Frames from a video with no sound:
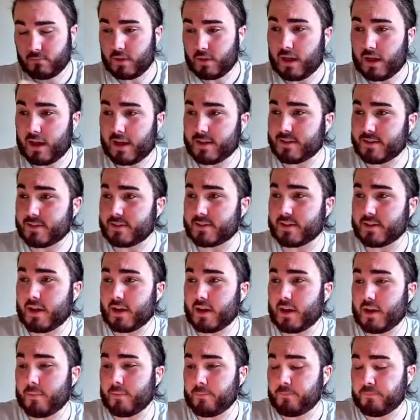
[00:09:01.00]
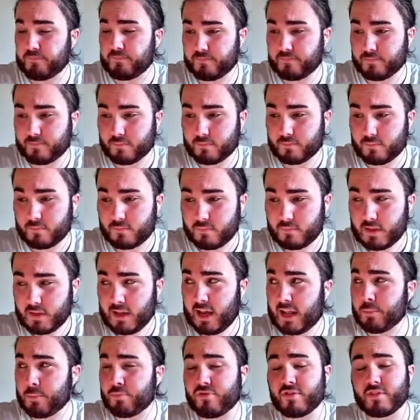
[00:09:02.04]
and
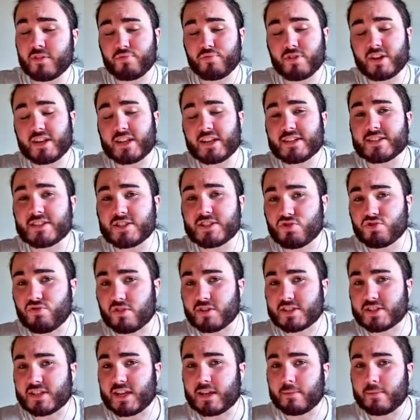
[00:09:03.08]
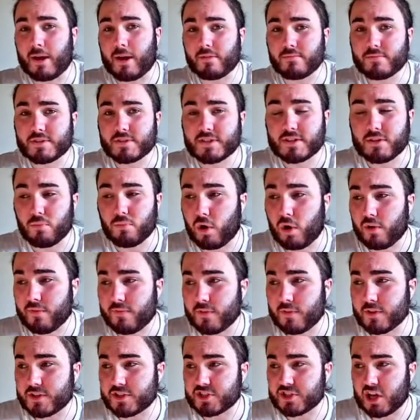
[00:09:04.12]
had a pretty decent strong team out.
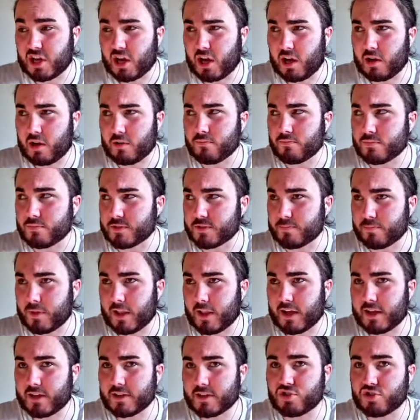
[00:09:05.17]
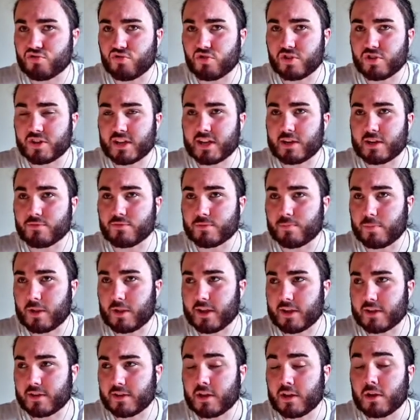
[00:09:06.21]
Watford, Sarr was playing, Troy Deeney was
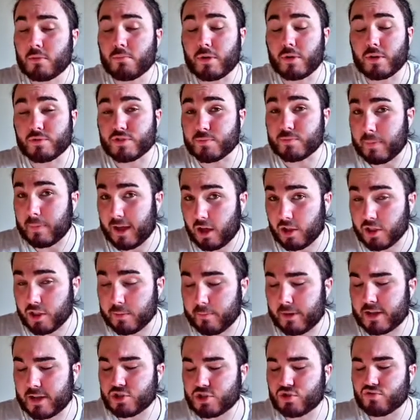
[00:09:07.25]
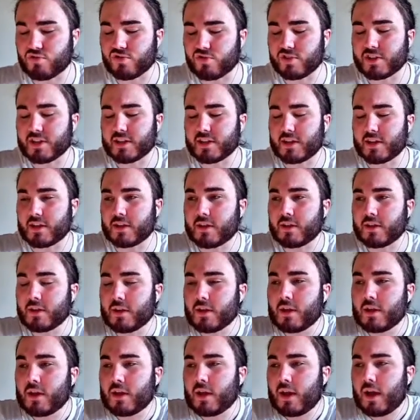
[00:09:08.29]
playing, but he was on the bench, Troy Deeney.
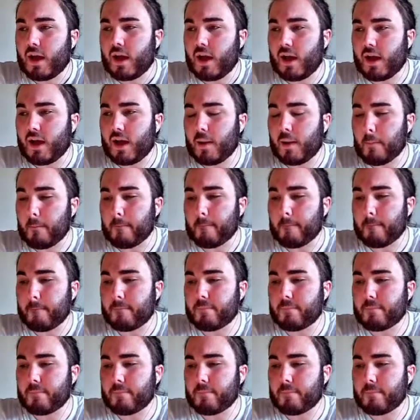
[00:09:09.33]
And